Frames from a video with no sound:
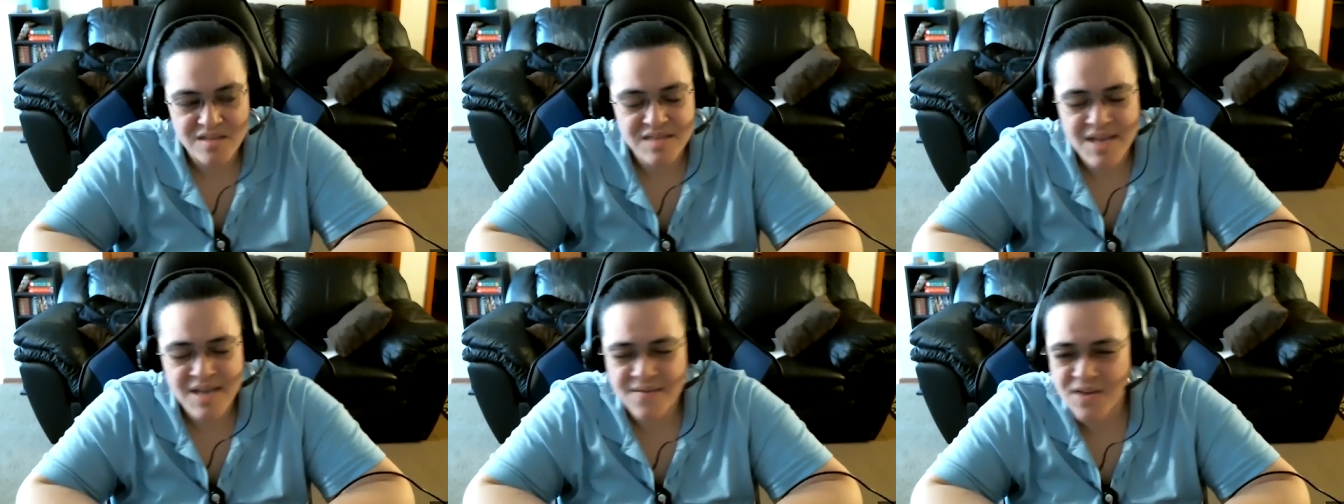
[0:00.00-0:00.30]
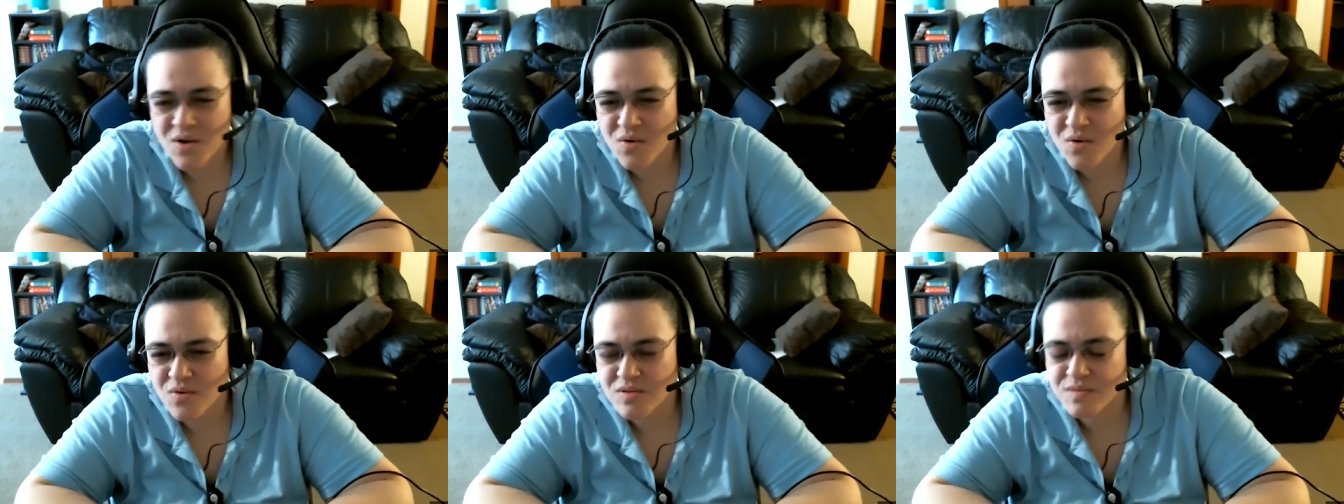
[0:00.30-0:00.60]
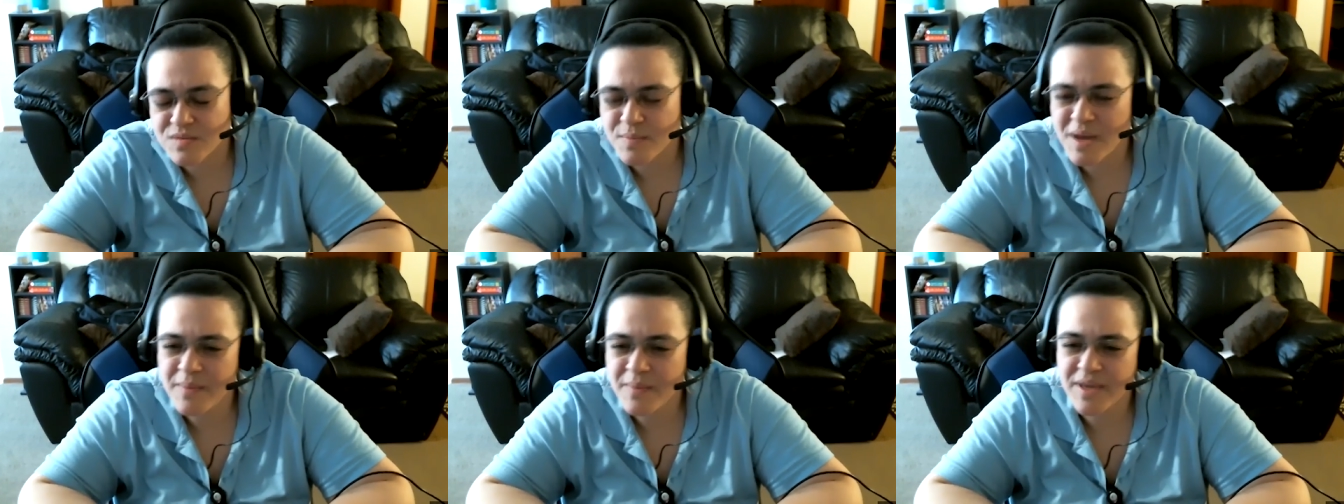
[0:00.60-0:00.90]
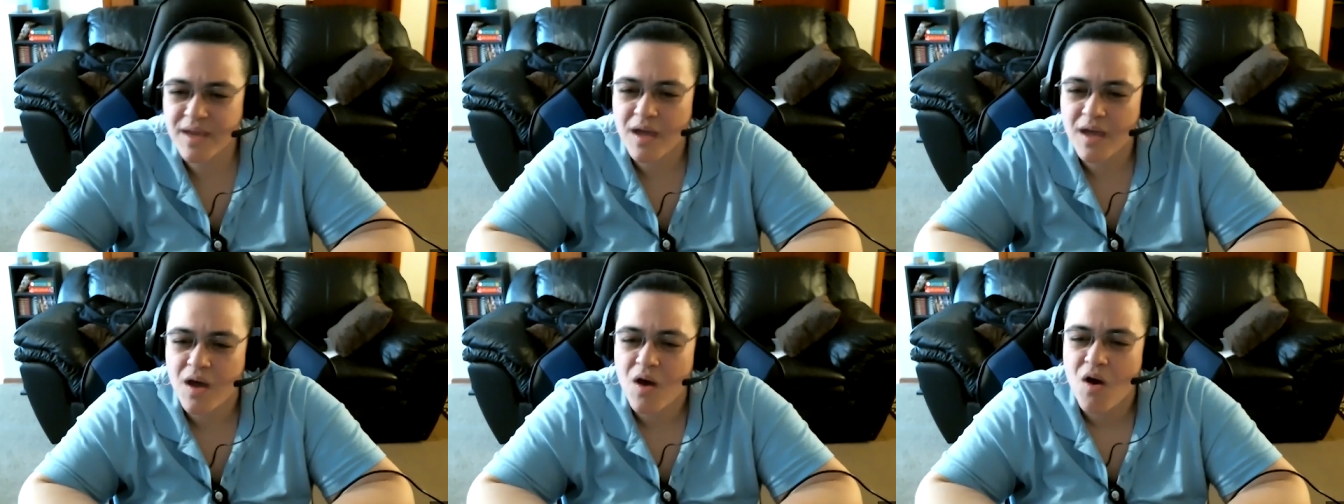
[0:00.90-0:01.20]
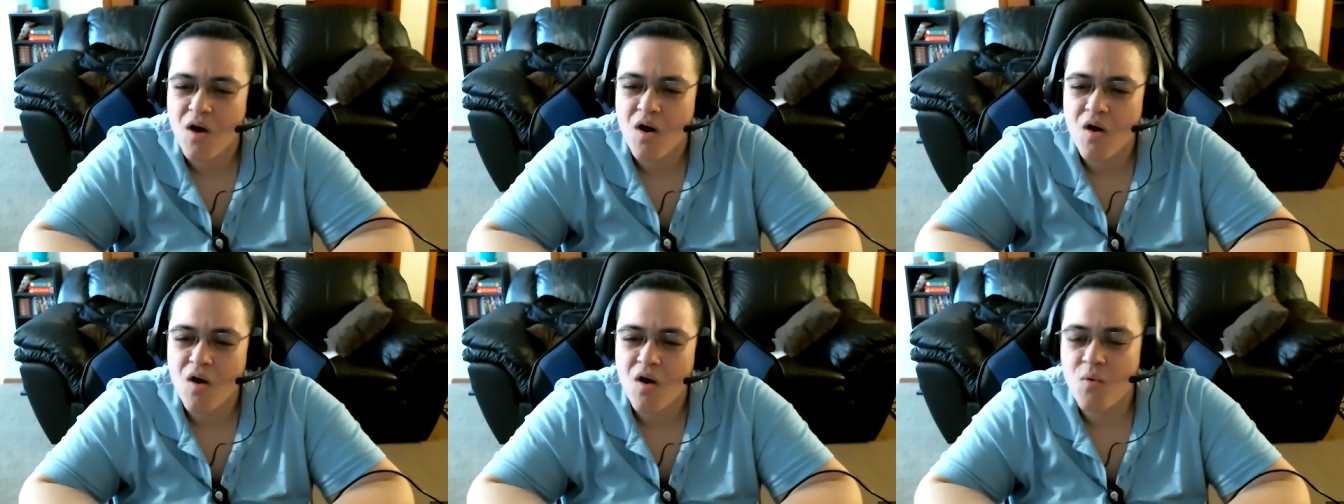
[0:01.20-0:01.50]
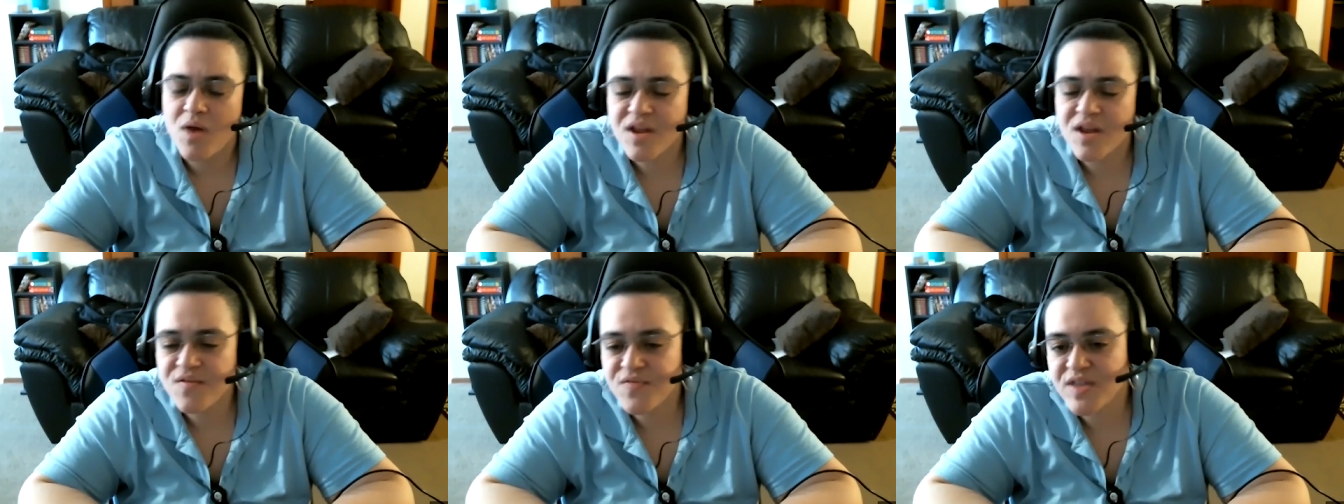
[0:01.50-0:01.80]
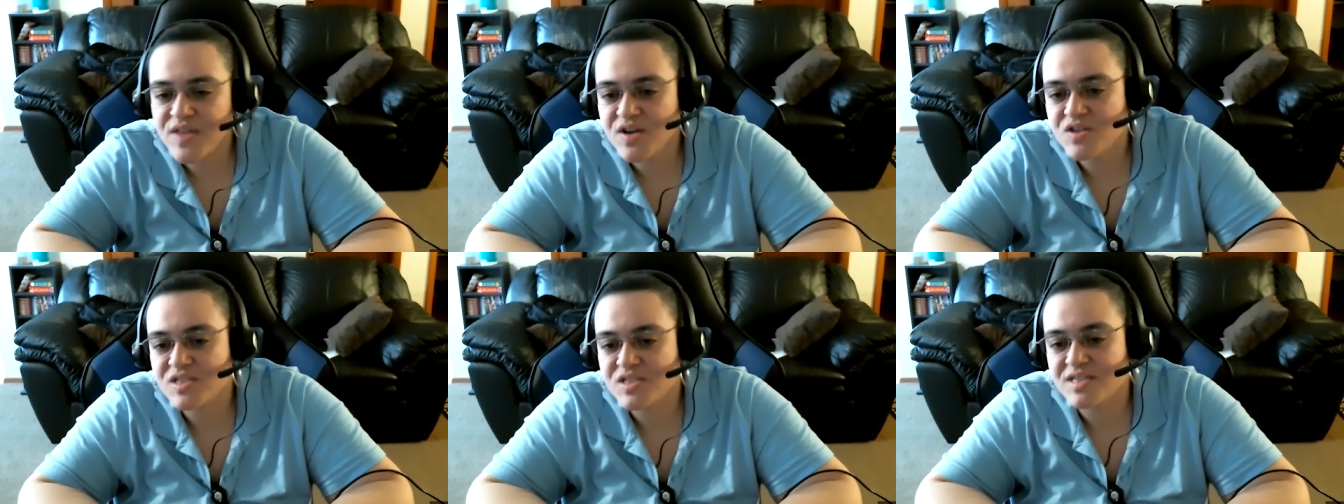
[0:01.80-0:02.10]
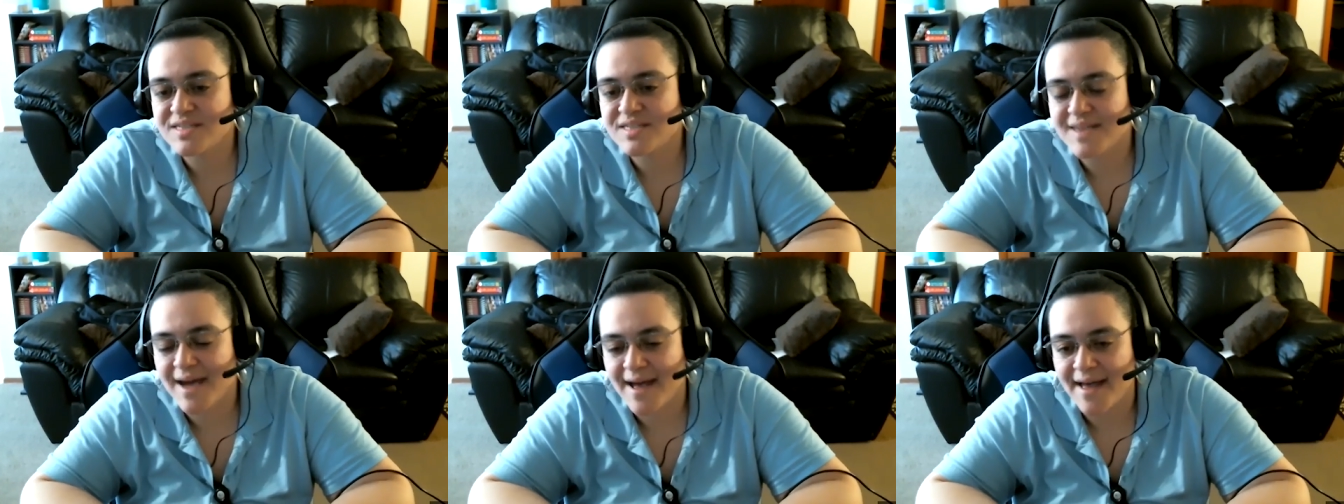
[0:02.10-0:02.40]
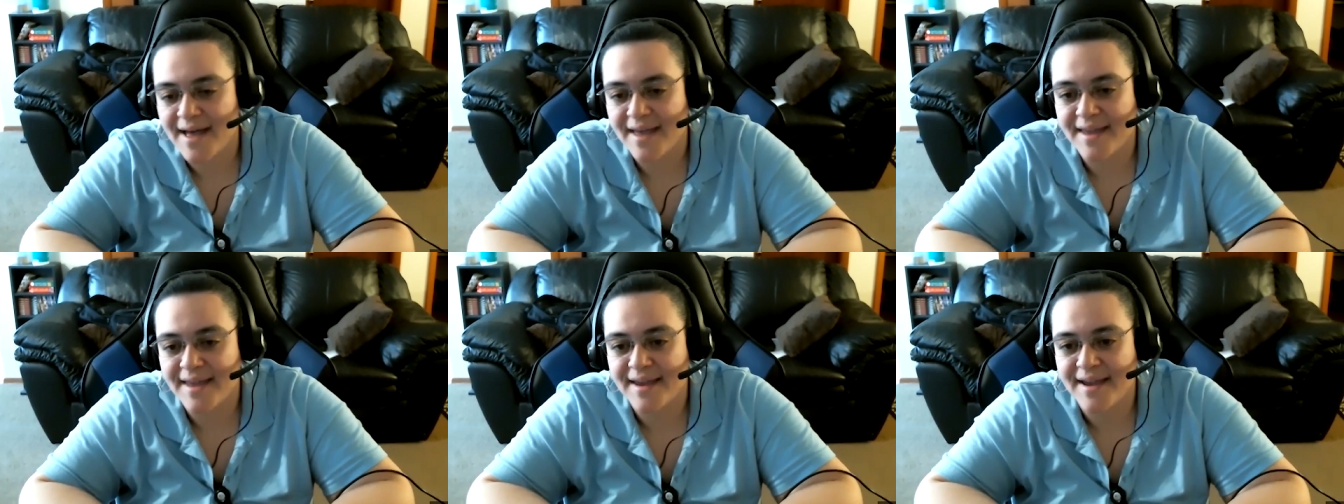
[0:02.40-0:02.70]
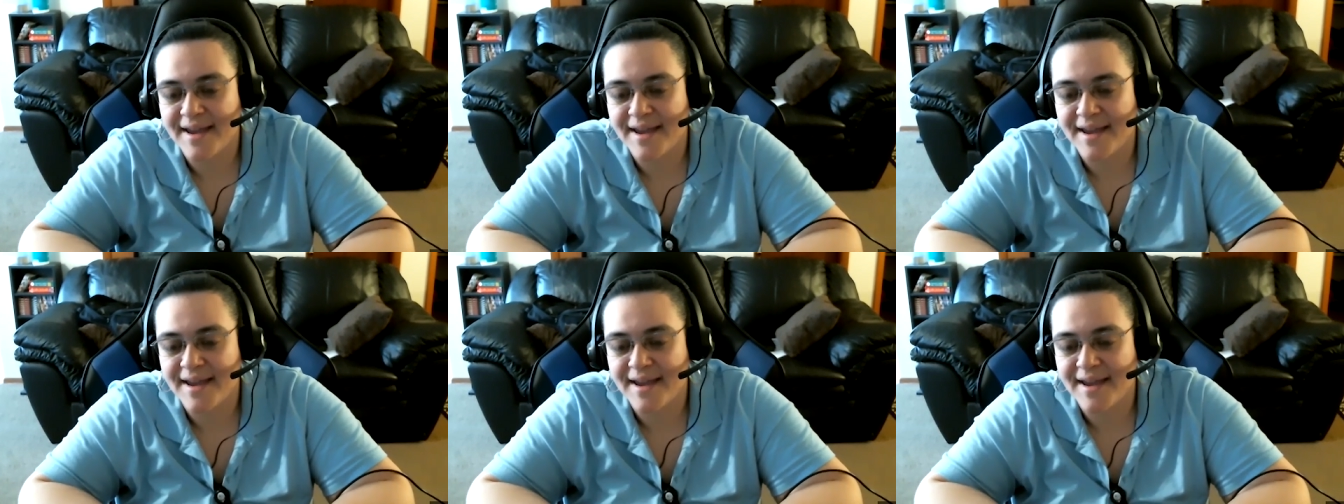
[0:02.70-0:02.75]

Davin goes, Mommy, what if there's a tie?